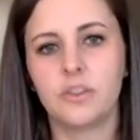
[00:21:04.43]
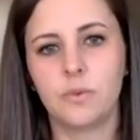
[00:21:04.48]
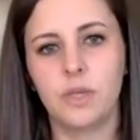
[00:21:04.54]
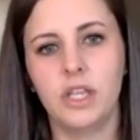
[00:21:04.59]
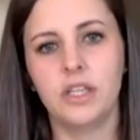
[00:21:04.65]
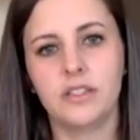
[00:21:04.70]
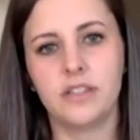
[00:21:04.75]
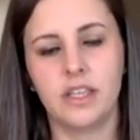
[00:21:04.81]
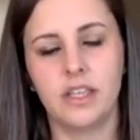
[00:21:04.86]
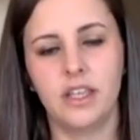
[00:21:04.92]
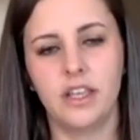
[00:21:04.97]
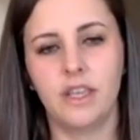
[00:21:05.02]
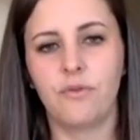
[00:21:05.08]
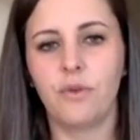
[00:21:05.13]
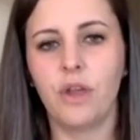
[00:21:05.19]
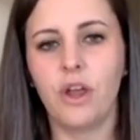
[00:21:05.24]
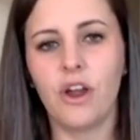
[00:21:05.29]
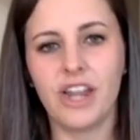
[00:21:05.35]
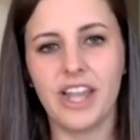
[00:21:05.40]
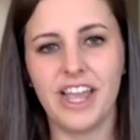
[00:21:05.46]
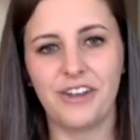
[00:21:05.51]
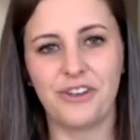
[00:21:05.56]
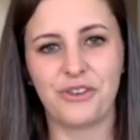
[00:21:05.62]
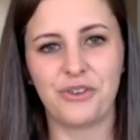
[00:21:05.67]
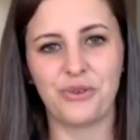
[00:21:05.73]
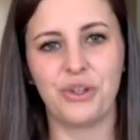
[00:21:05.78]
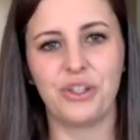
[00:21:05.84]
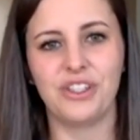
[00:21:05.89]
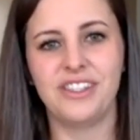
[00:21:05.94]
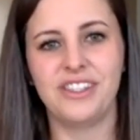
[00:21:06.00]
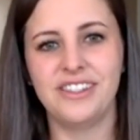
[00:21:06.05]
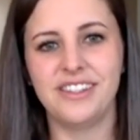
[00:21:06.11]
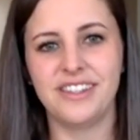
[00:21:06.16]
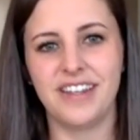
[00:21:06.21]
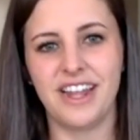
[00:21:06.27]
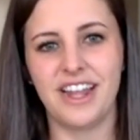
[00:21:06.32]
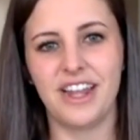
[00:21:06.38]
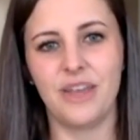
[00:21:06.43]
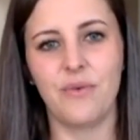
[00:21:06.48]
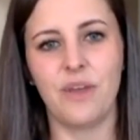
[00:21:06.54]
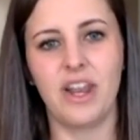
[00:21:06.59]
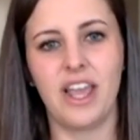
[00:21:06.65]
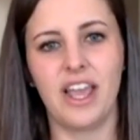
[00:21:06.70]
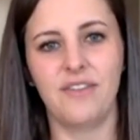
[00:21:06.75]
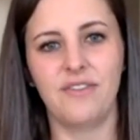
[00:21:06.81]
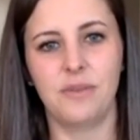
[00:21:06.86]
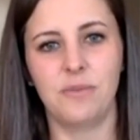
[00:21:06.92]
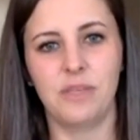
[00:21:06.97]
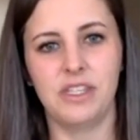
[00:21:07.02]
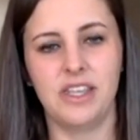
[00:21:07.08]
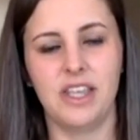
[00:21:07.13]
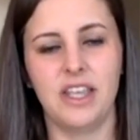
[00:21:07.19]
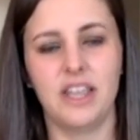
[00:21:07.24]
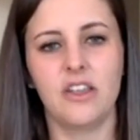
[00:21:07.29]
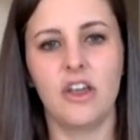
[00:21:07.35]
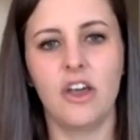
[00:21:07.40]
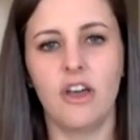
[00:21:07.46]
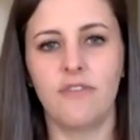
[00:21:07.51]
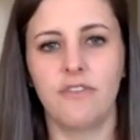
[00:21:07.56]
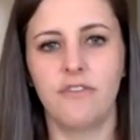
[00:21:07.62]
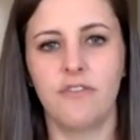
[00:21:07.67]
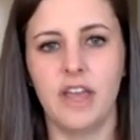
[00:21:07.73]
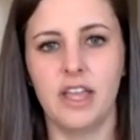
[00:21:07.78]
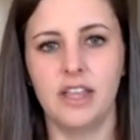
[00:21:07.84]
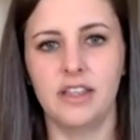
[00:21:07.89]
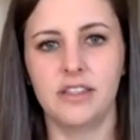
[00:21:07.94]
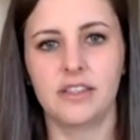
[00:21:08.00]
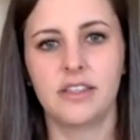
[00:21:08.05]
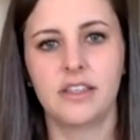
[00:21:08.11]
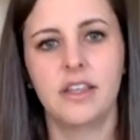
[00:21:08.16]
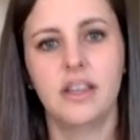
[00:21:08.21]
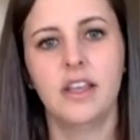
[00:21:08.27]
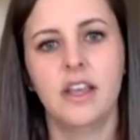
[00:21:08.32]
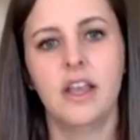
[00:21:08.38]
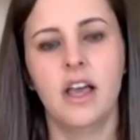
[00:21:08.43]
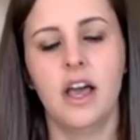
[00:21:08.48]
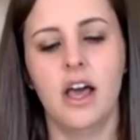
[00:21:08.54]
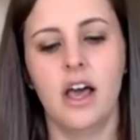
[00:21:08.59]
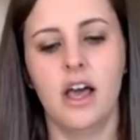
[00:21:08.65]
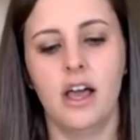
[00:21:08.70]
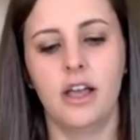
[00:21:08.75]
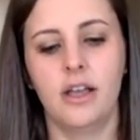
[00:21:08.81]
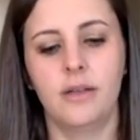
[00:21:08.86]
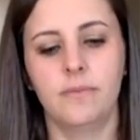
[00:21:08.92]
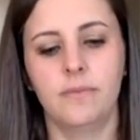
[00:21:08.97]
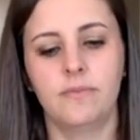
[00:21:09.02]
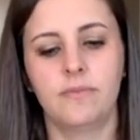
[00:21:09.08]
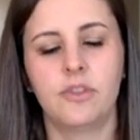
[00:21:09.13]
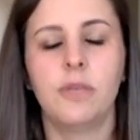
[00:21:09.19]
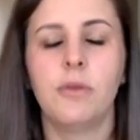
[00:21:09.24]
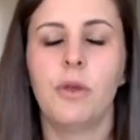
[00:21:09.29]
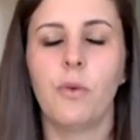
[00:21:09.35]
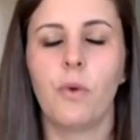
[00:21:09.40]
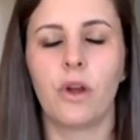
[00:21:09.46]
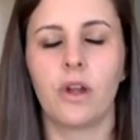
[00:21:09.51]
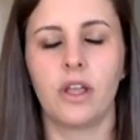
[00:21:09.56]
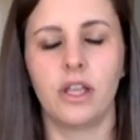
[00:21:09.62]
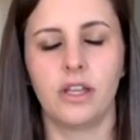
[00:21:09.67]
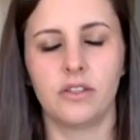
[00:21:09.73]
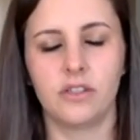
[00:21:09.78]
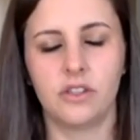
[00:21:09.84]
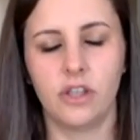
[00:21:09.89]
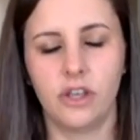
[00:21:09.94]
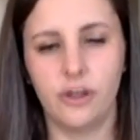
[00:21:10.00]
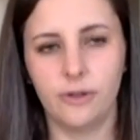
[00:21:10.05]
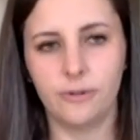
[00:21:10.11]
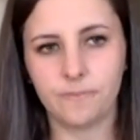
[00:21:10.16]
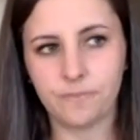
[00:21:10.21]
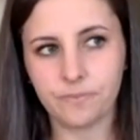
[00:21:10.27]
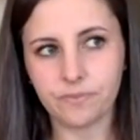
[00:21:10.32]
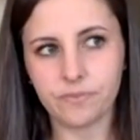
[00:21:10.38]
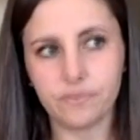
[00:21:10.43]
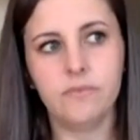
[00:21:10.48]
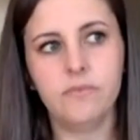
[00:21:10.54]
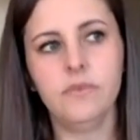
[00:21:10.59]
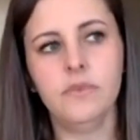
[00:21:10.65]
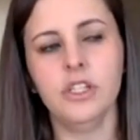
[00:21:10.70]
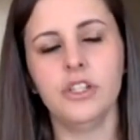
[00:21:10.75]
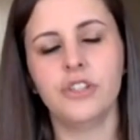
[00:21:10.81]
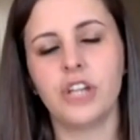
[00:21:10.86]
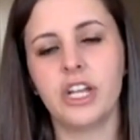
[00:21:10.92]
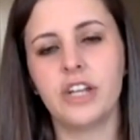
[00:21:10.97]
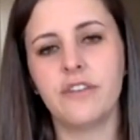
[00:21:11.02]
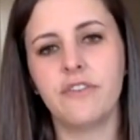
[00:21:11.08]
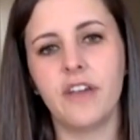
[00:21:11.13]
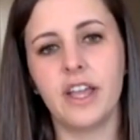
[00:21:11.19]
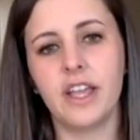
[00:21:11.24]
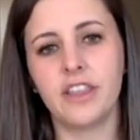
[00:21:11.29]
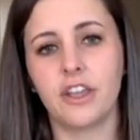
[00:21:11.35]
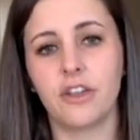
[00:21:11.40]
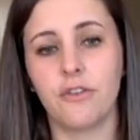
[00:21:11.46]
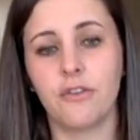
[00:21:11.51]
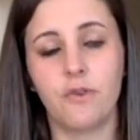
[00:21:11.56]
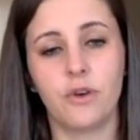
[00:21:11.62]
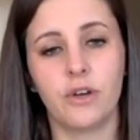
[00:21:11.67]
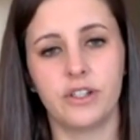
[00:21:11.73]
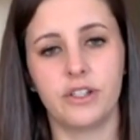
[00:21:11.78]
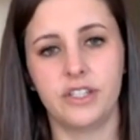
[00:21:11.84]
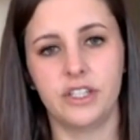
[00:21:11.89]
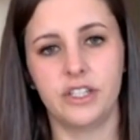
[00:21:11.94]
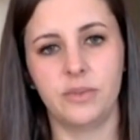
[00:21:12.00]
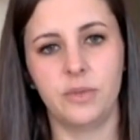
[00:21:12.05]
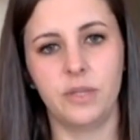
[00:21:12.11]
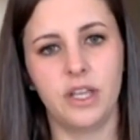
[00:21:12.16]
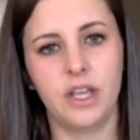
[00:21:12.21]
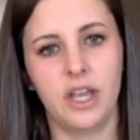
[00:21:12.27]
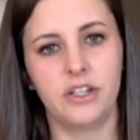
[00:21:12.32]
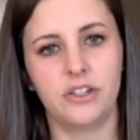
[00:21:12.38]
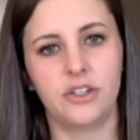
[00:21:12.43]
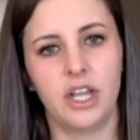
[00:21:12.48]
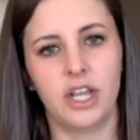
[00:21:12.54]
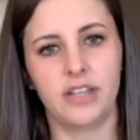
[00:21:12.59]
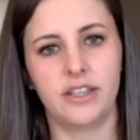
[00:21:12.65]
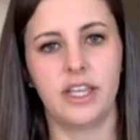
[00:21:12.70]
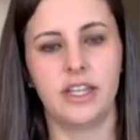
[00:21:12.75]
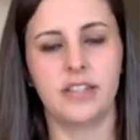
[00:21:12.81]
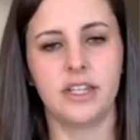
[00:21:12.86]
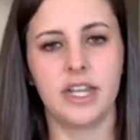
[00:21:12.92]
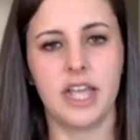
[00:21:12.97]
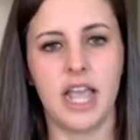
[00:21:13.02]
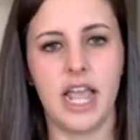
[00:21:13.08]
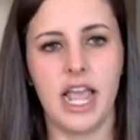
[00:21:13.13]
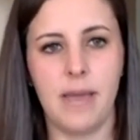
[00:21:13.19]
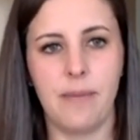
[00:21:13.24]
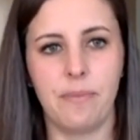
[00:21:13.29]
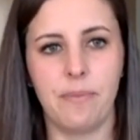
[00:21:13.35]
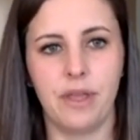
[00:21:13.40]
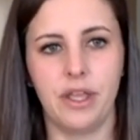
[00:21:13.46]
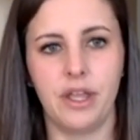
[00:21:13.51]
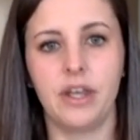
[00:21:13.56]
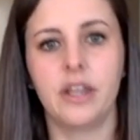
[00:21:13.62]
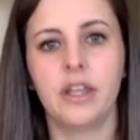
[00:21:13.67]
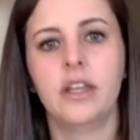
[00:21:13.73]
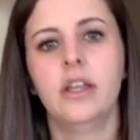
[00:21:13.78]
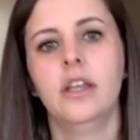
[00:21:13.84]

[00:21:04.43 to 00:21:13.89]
weeks. If we already had a shortened season, I didn't want to have to be taking off events um, to be working. So trying to find like a four to six week contract that didn't happen.